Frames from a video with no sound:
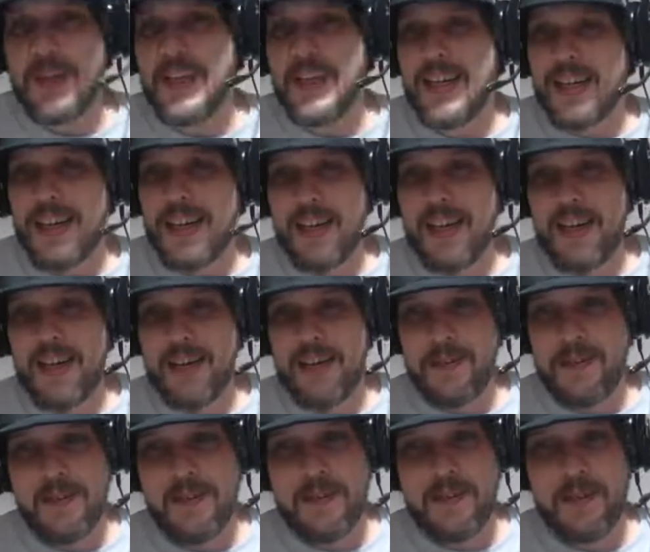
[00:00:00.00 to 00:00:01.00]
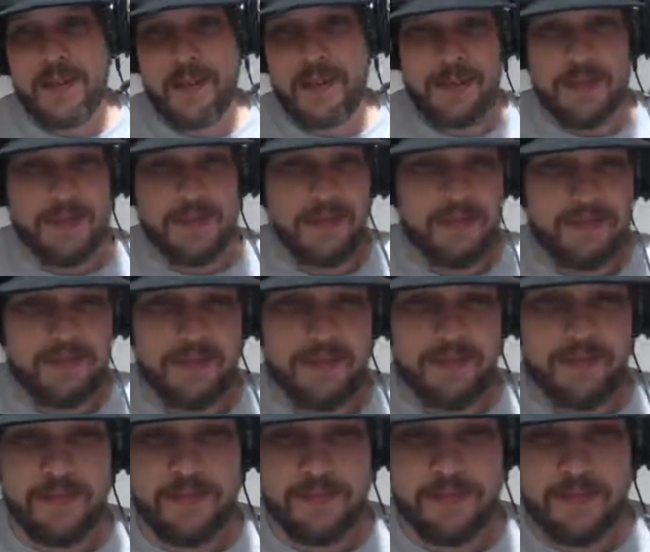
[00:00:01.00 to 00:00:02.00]
I don't care about that. But I'm just
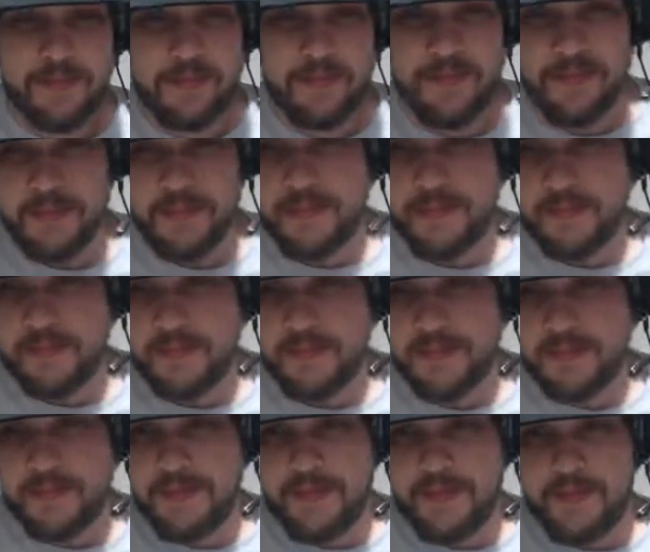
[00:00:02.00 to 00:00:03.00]
saying, I